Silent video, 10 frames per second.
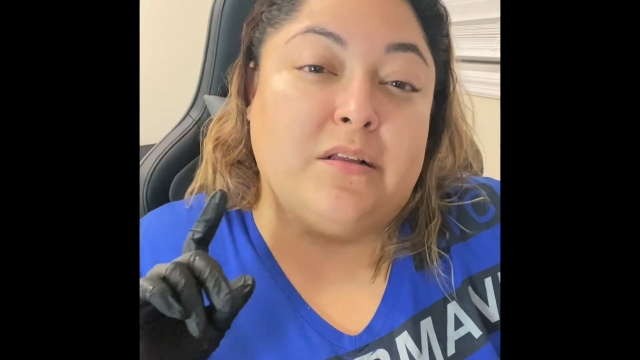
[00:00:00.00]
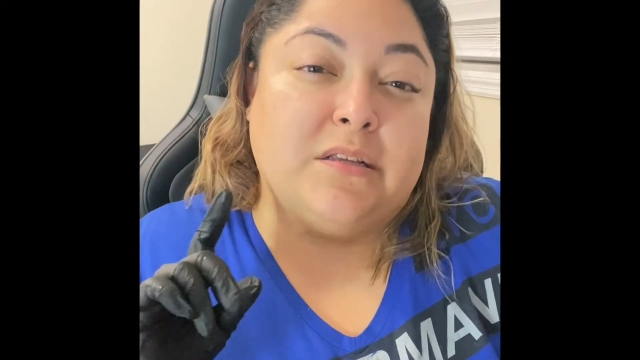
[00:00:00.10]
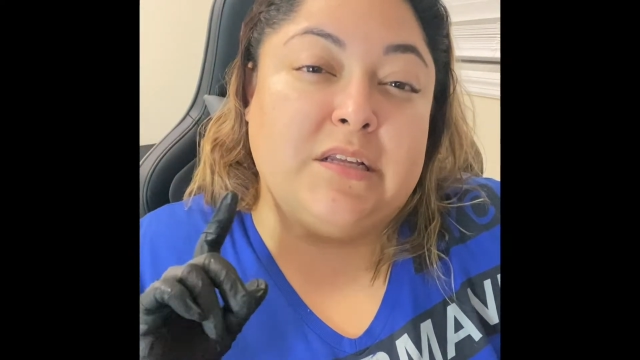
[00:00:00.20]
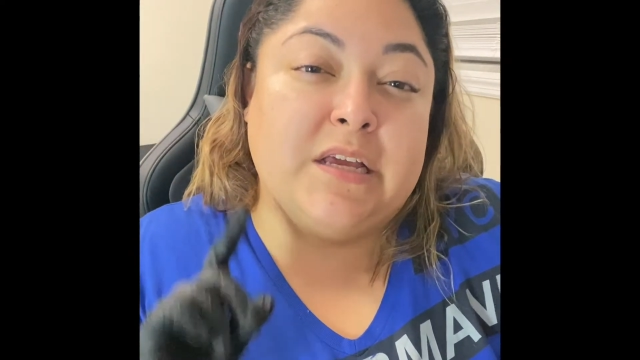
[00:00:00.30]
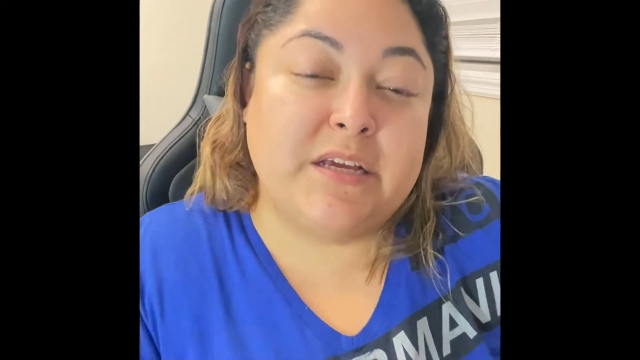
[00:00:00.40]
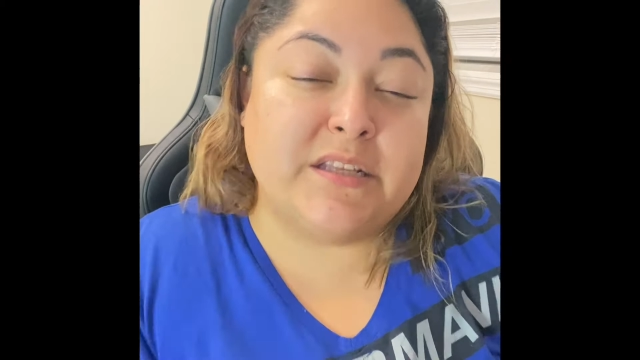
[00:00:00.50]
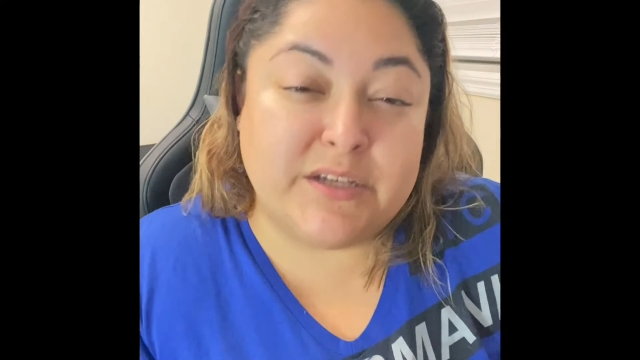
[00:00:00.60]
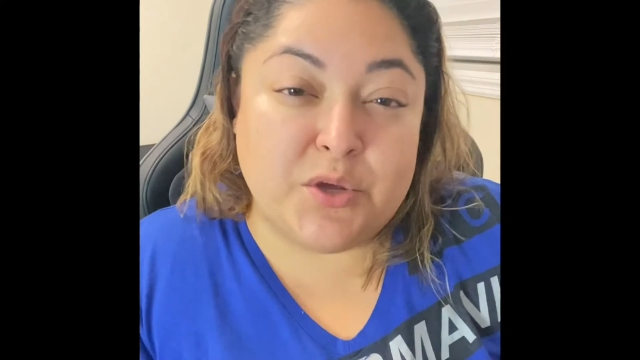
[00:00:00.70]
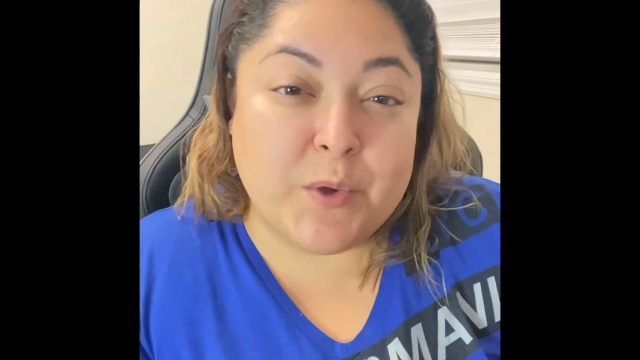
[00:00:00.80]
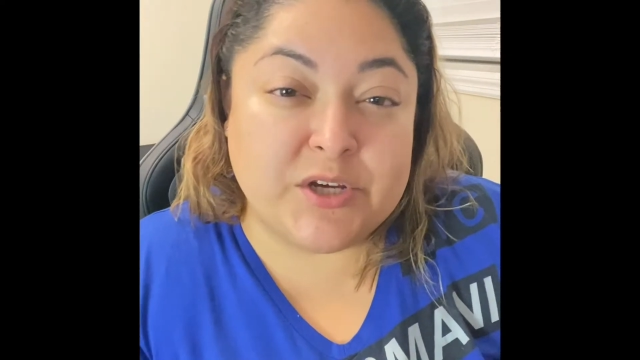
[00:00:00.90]
in
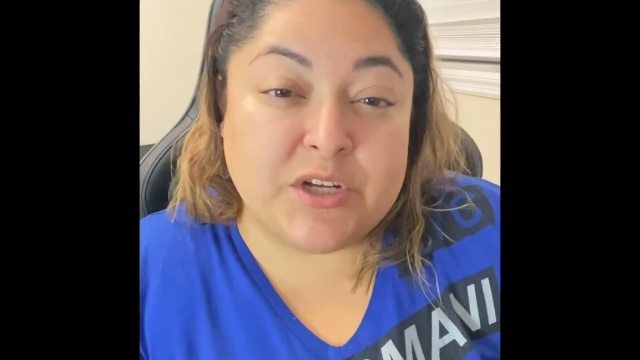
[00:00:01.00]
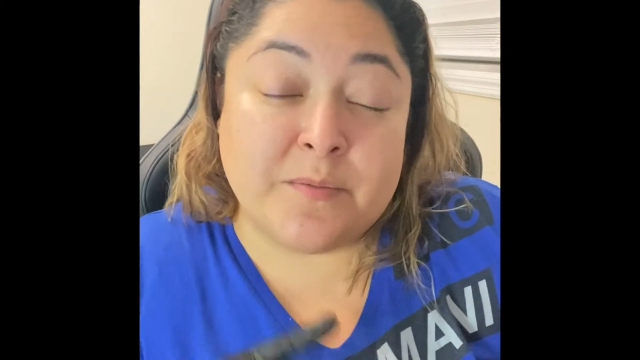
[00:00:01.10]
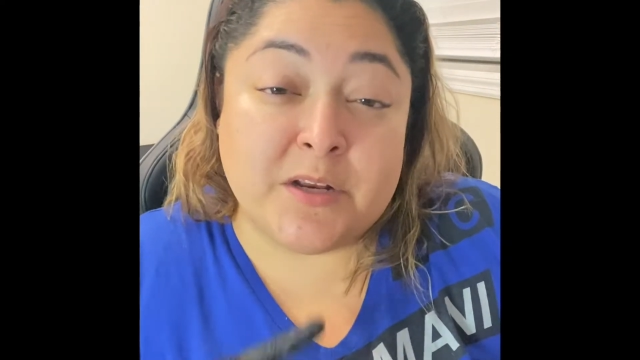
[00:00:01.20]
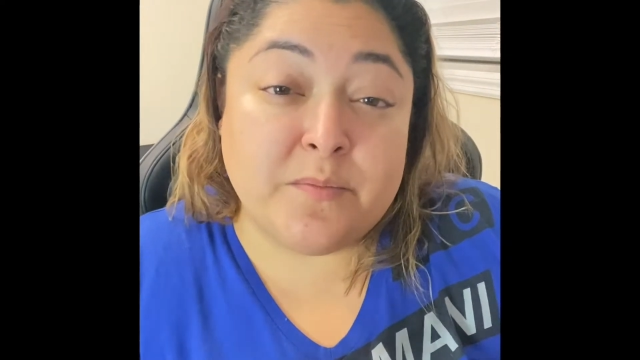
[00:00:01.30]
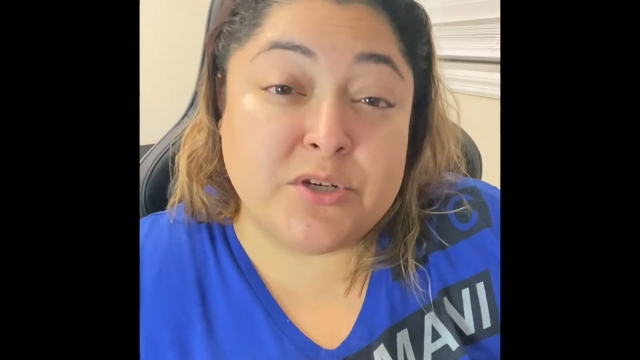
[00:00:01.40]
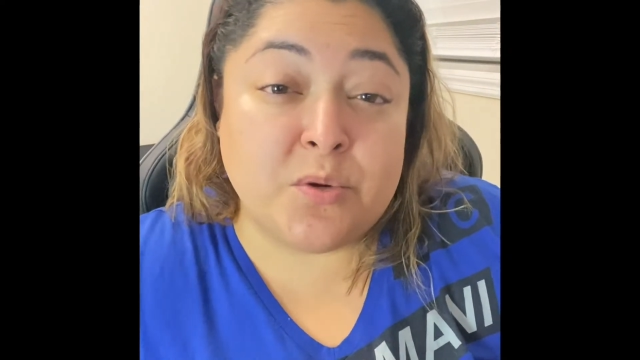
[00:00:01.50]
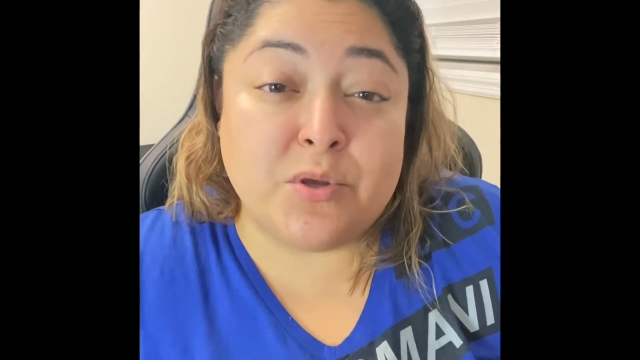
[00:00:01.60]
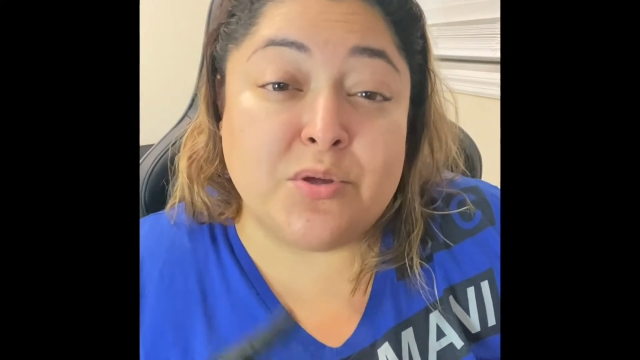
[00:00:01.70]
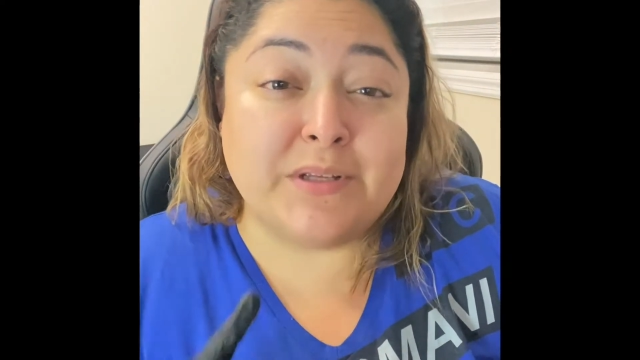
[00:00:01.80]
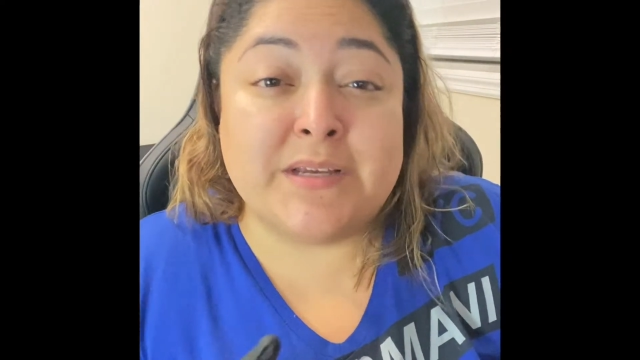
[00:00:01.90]
continuation, I'm gonna be showing
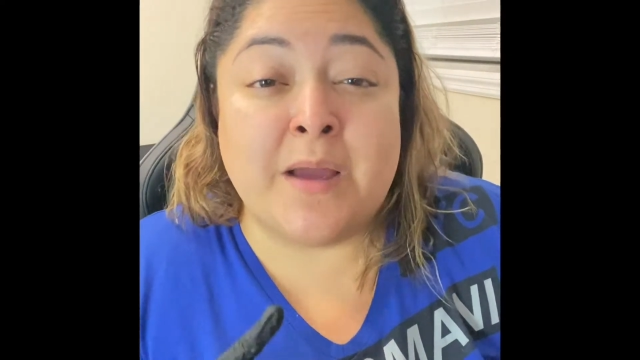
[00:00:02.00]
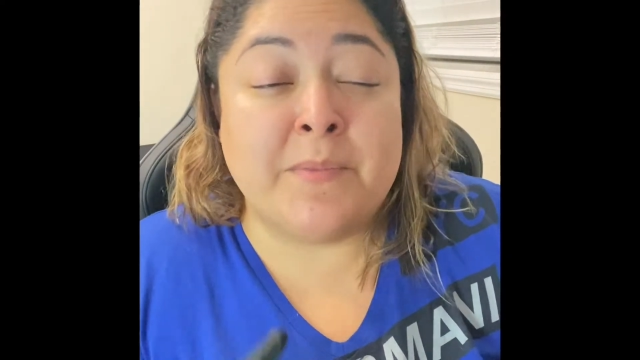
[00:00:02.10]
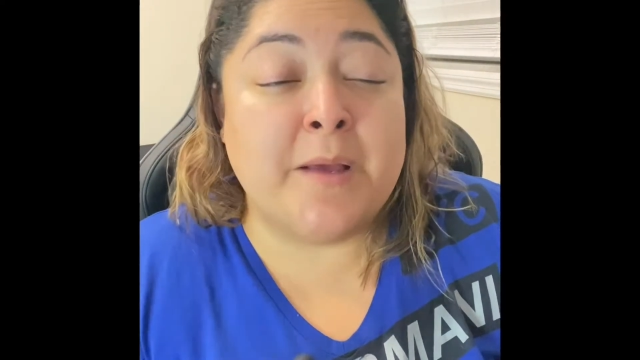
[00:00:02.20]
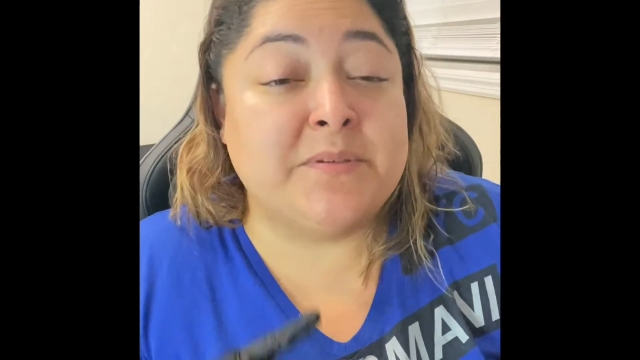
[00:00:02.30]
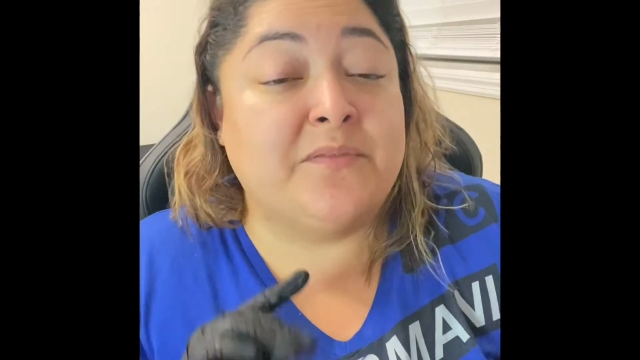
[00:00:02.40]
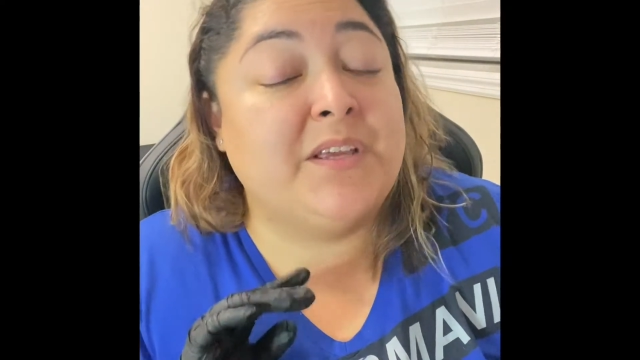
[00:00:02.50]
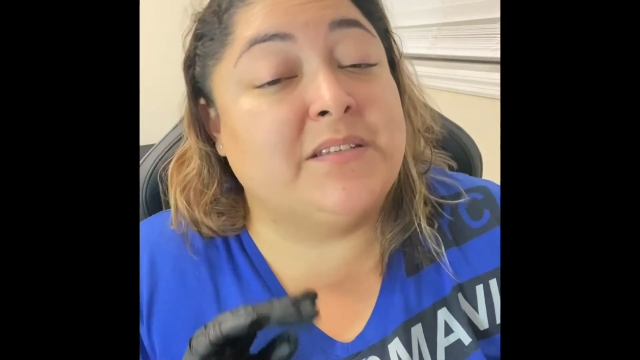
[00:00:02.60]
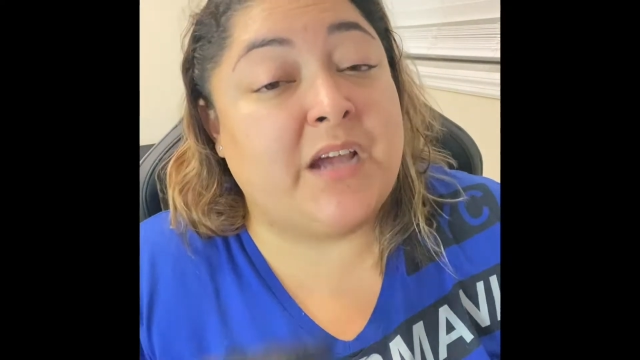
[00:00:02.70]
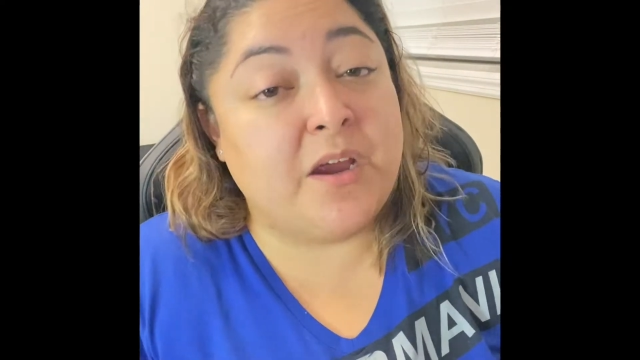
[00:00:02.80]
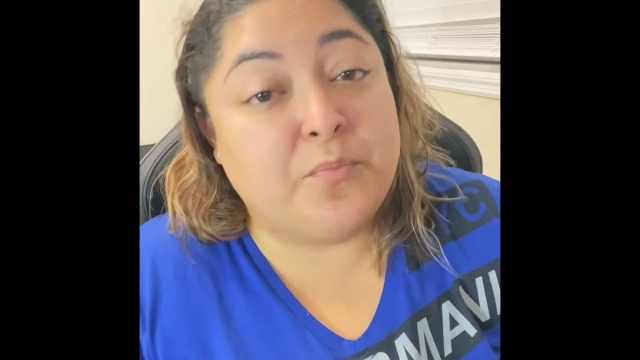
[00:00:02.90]
you the time lapse of the
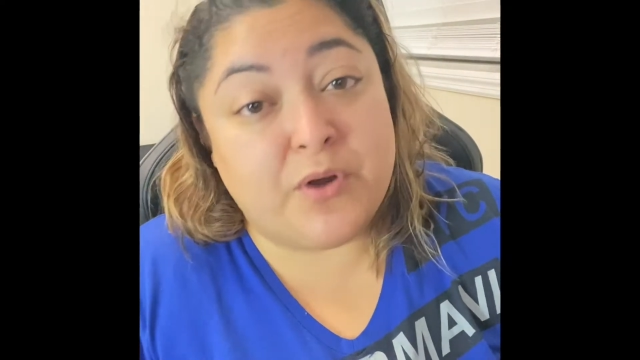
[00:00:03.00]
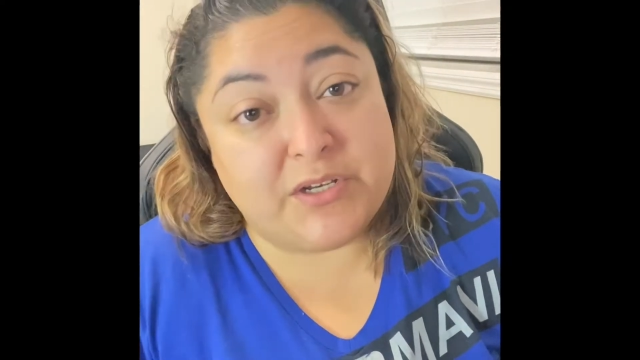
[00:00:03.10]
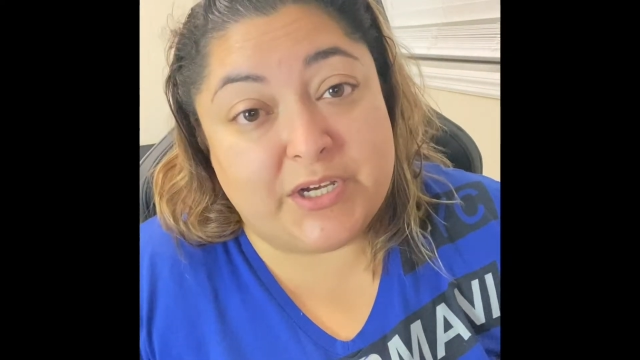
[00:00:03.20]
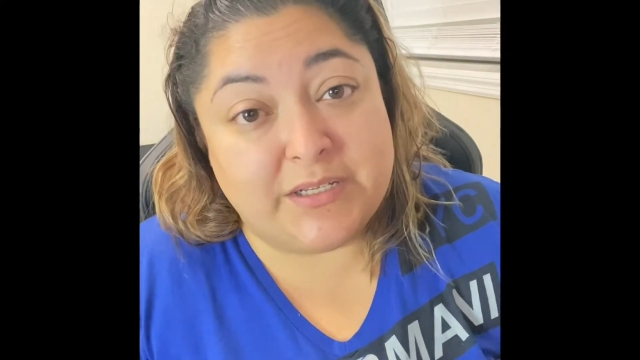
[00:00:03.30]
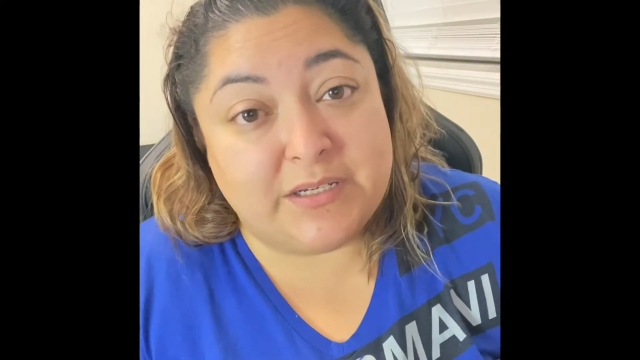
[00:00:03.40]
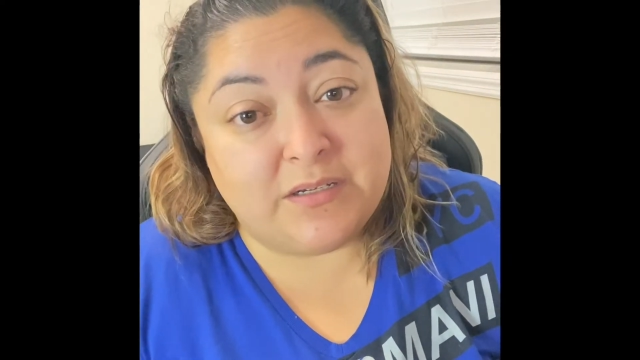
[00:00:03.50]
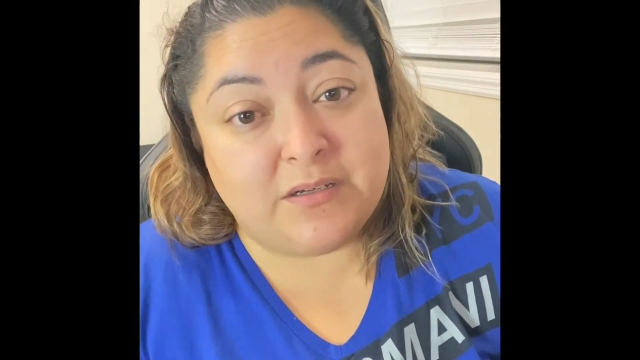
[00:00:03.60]
entire project,